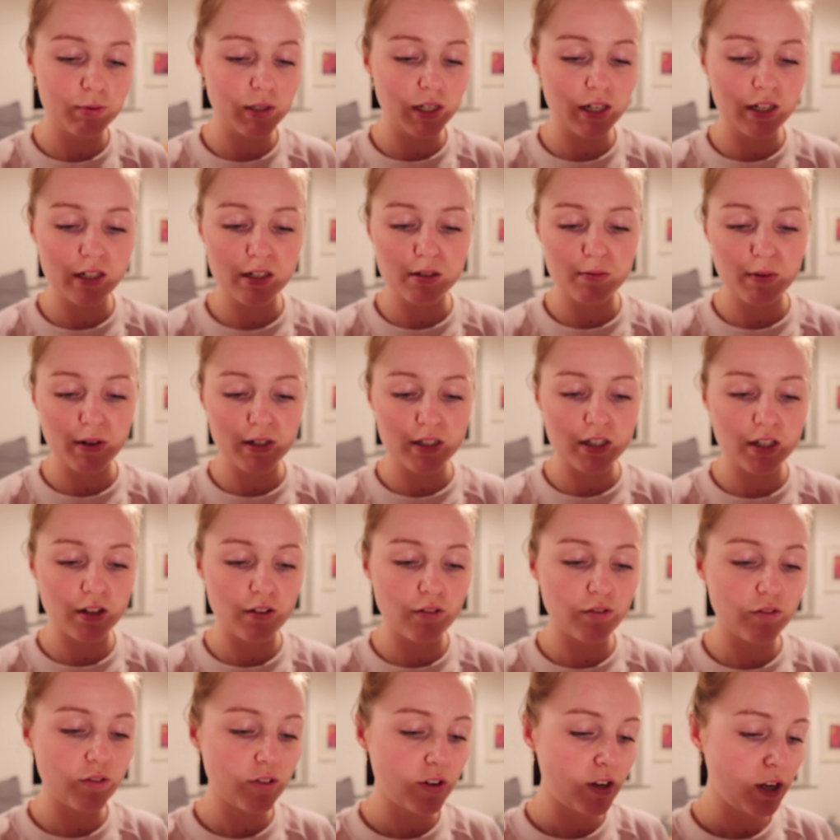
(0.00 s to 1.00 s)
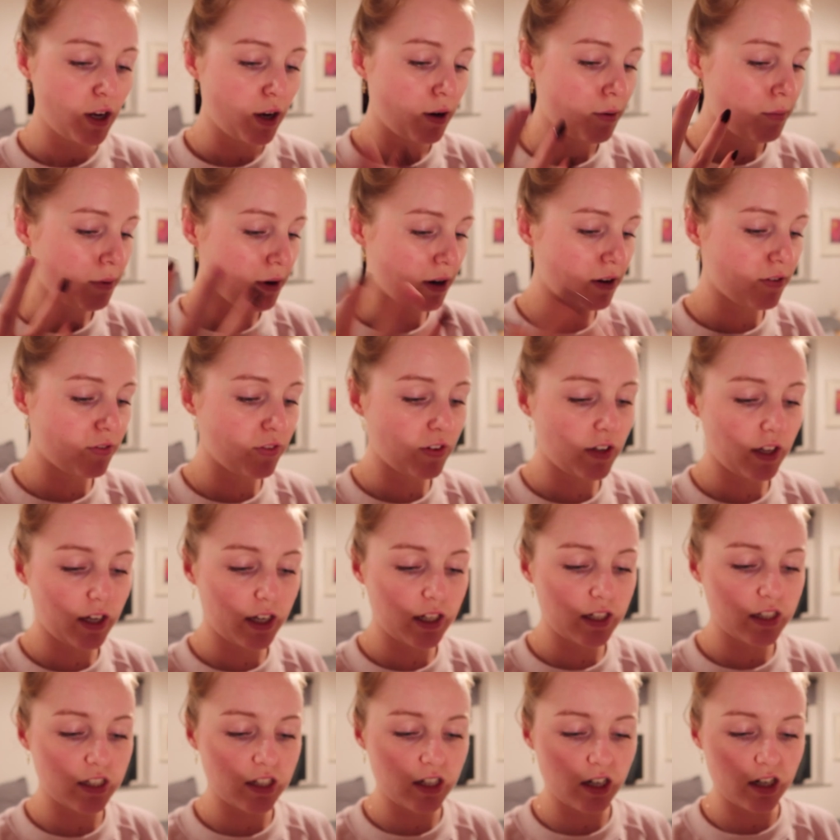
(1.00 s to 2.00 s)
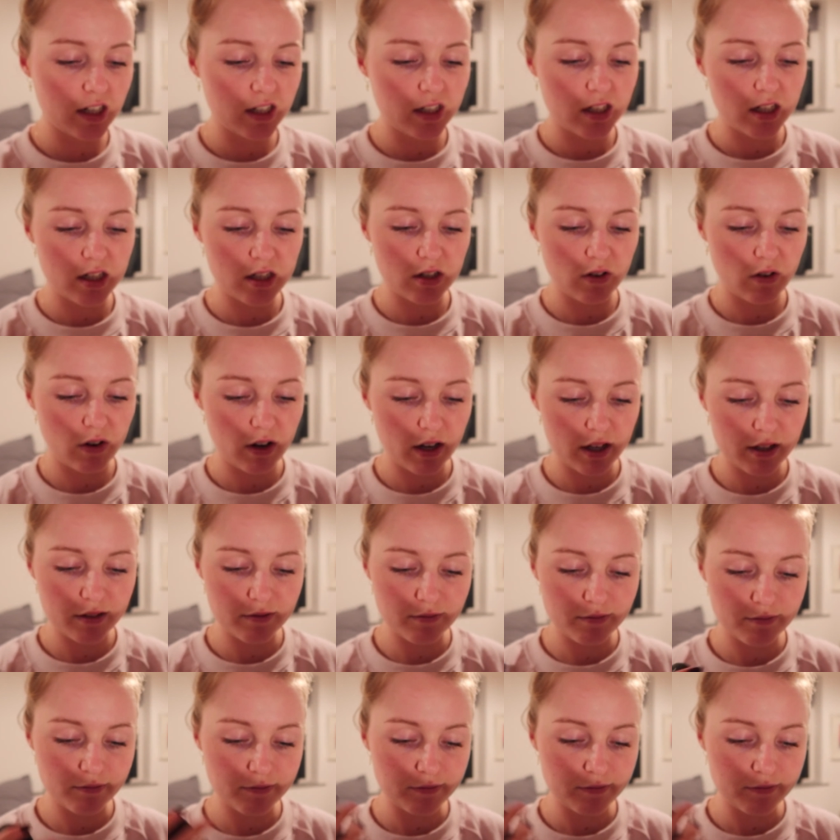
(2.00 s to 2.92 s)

particularly expensive, but I feel like it's nice. It's quite